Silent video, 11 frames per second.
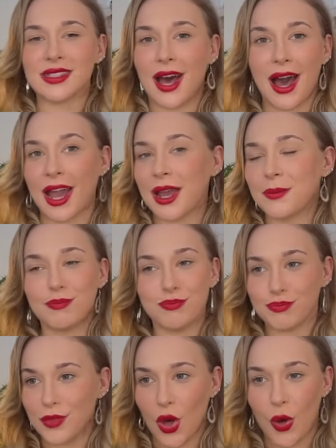time.
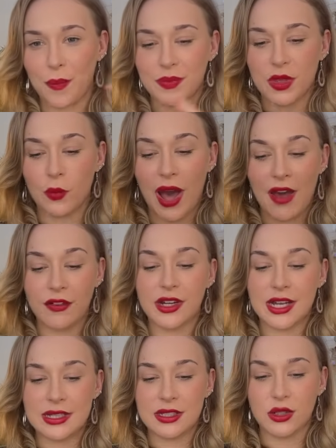No. Whatever it
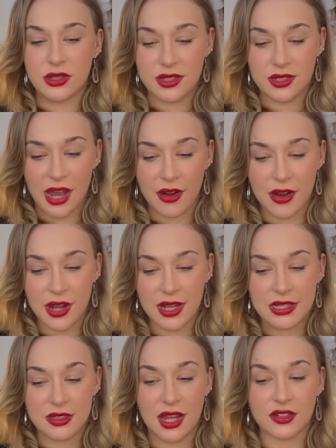is that you're desiring
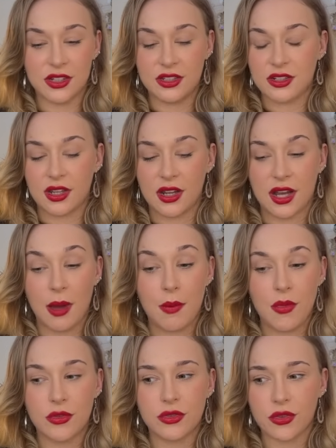is actually just going to
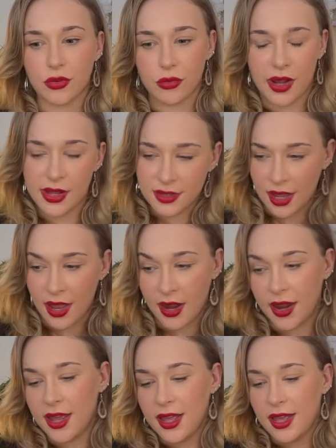come straight
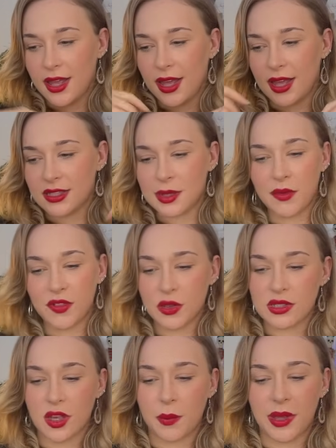in. Some of you,
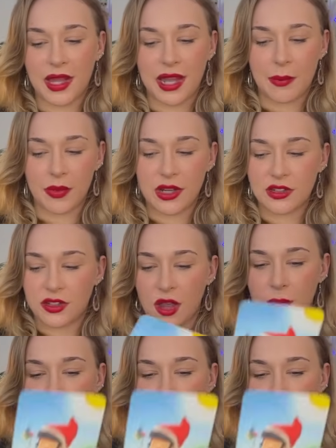this could be collaboration,